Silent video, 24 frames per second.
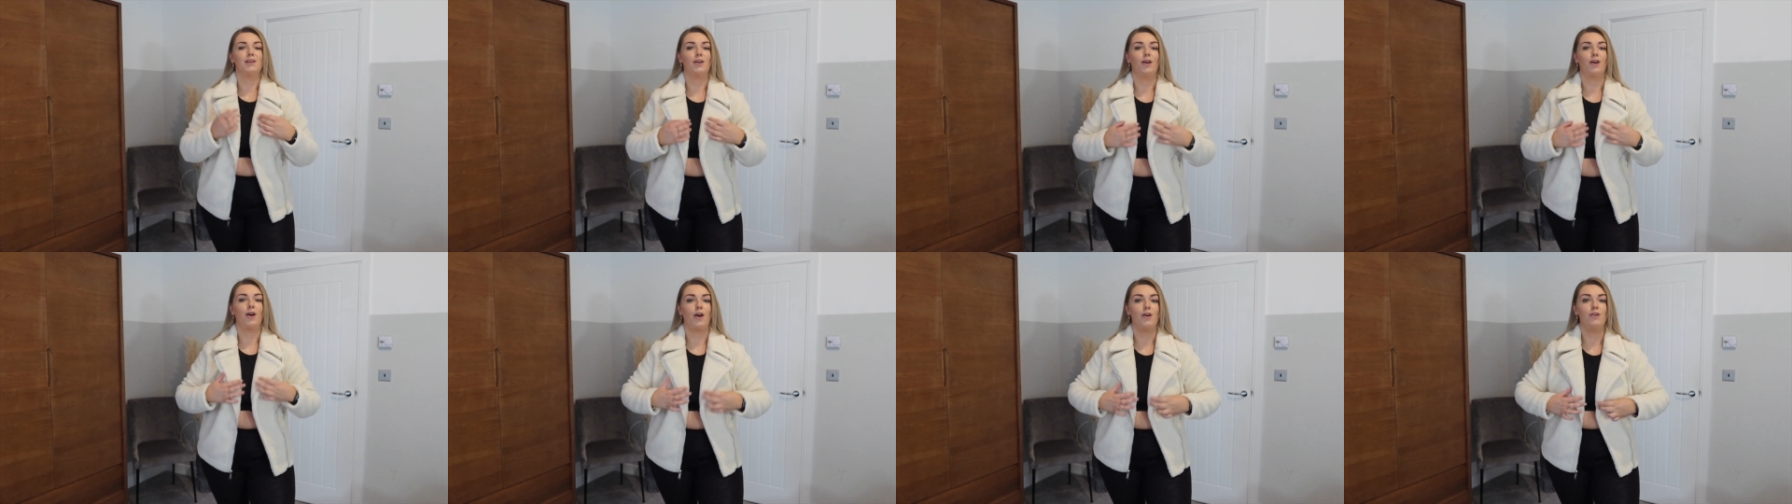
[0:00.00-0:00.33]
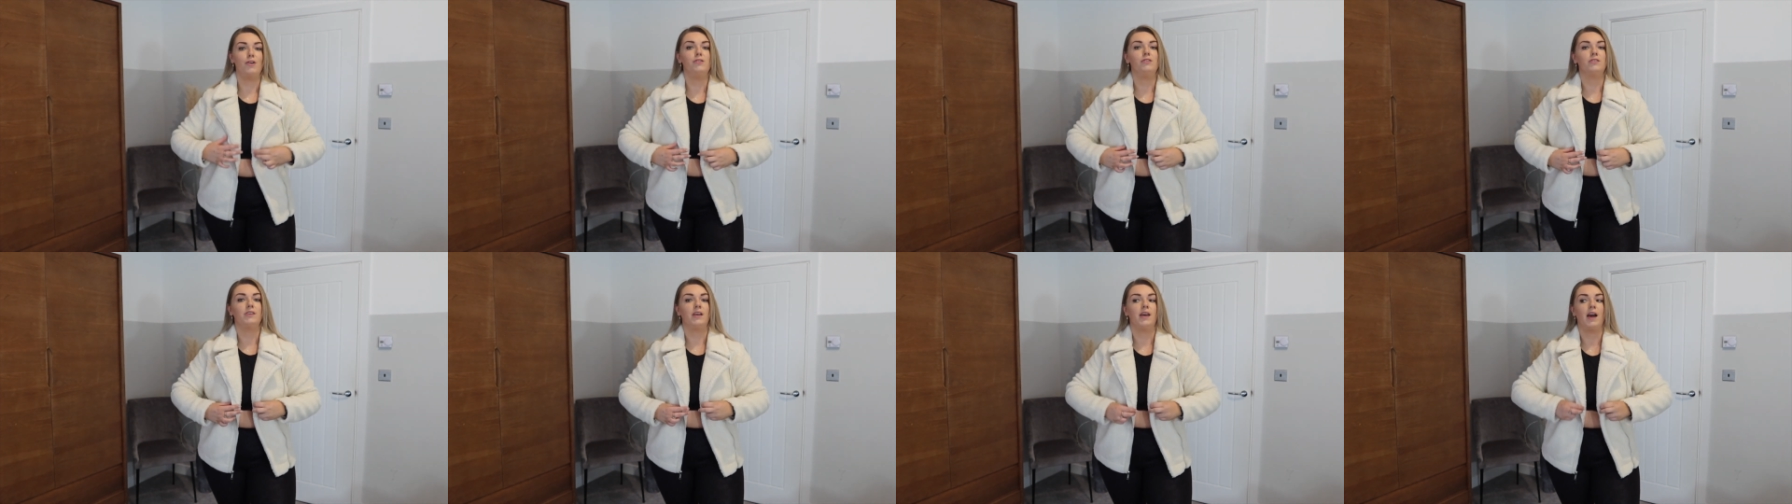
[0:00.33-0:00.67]
and
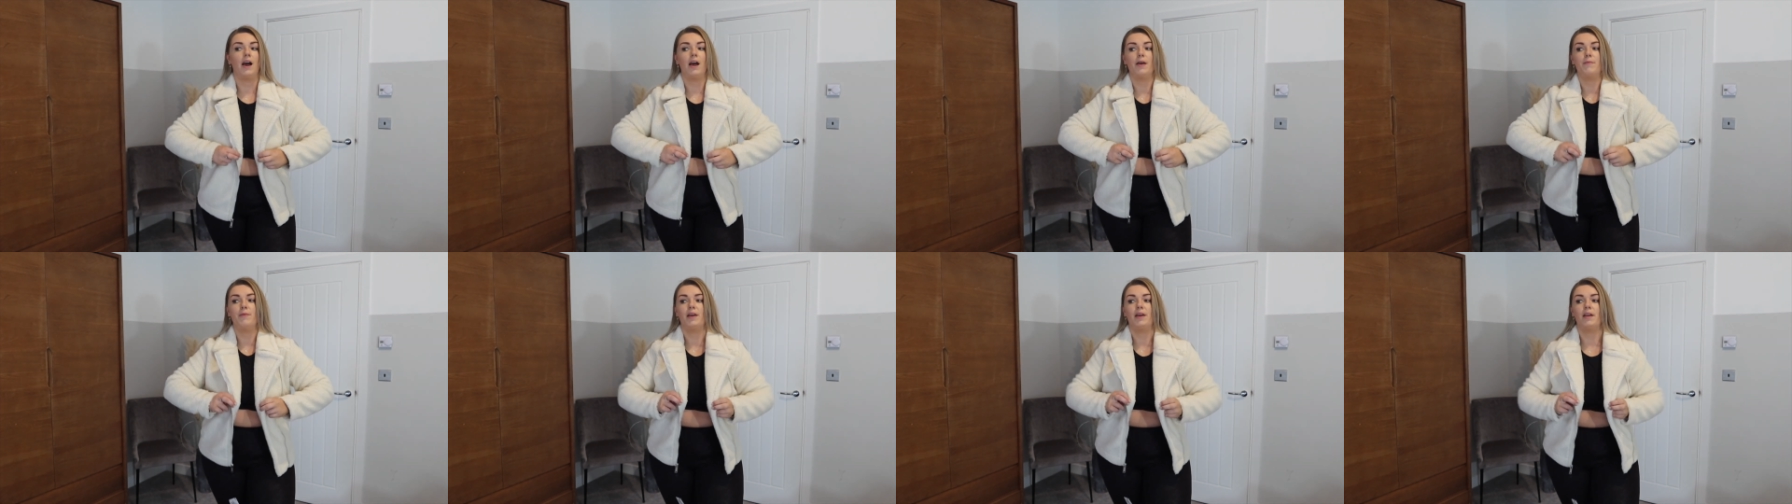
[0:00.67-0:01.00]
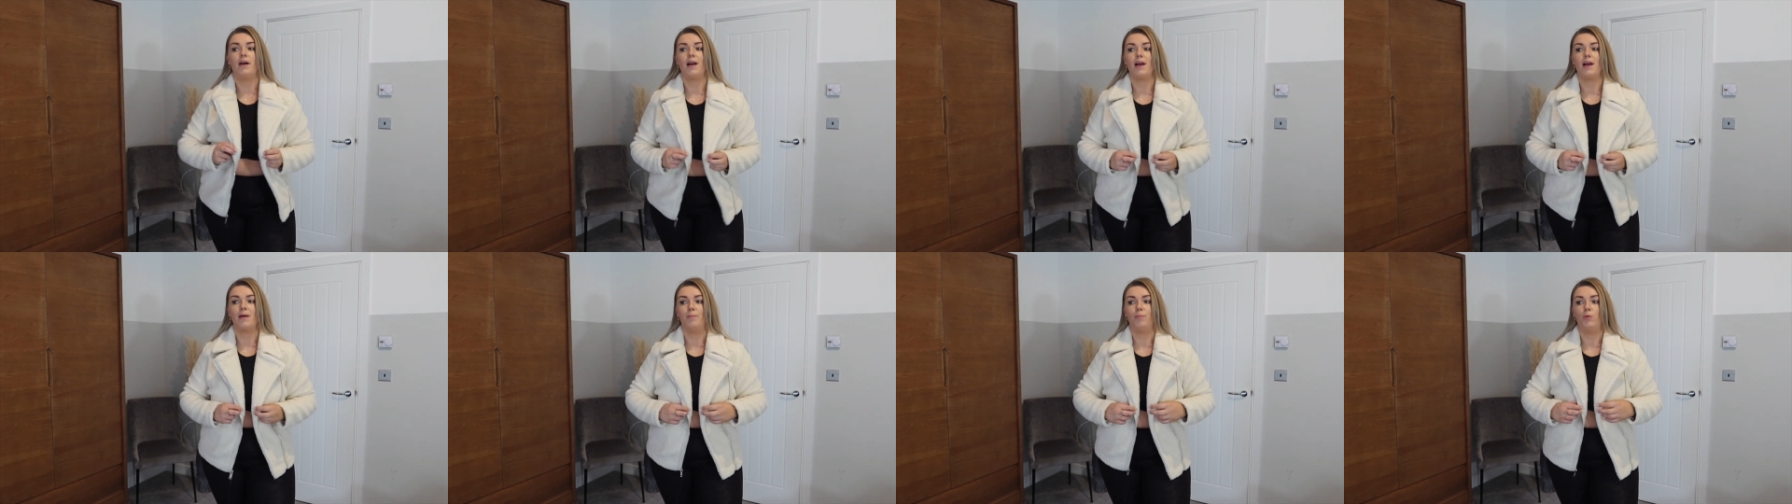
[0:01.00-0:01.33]
cozy. I mean,
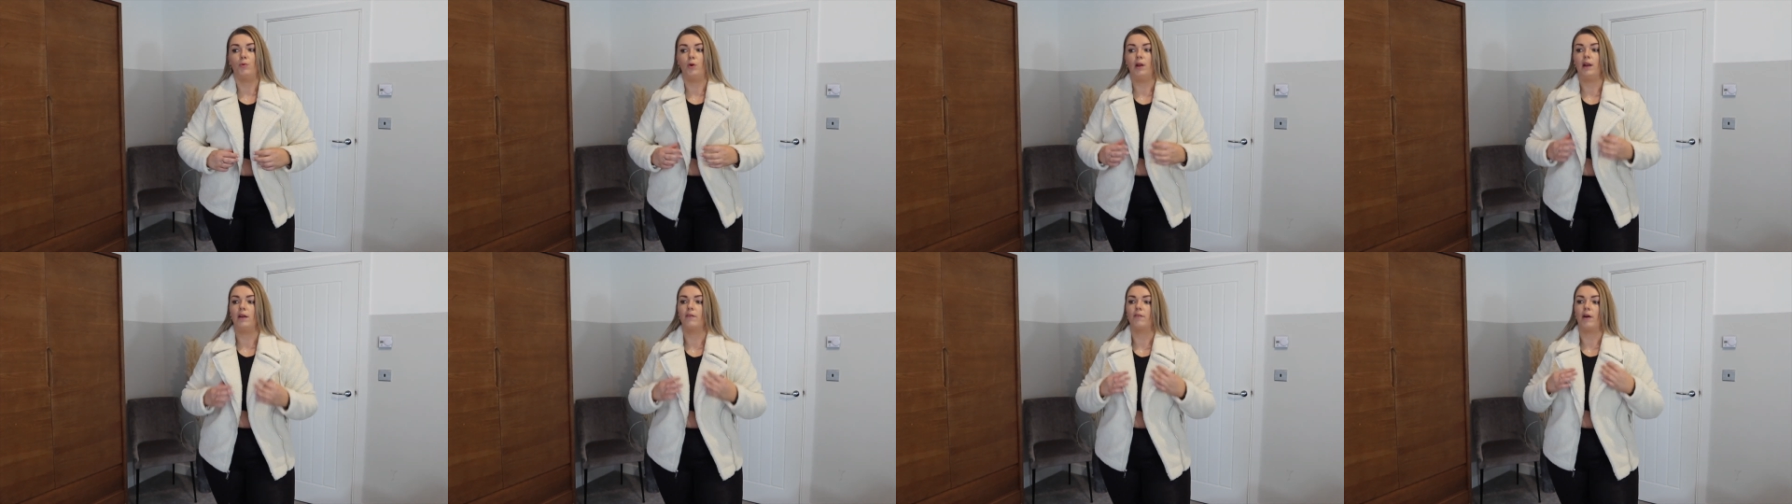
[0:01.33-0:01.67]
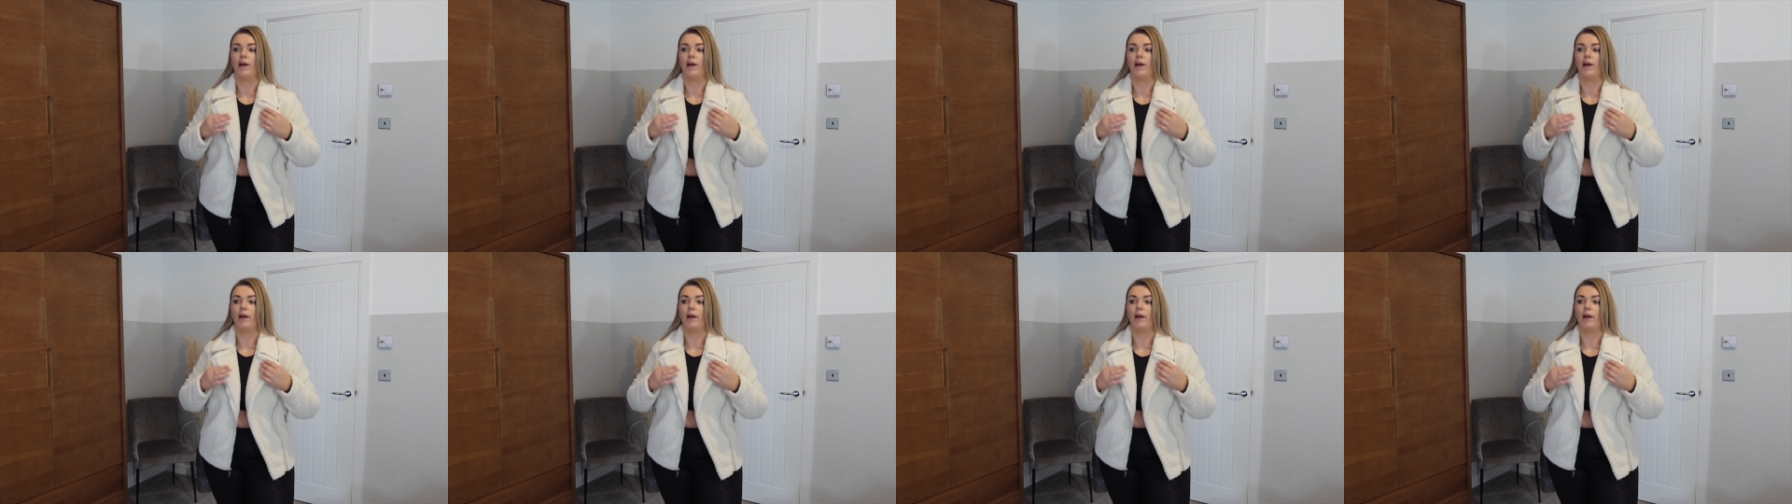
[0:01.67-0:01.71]
I am boiling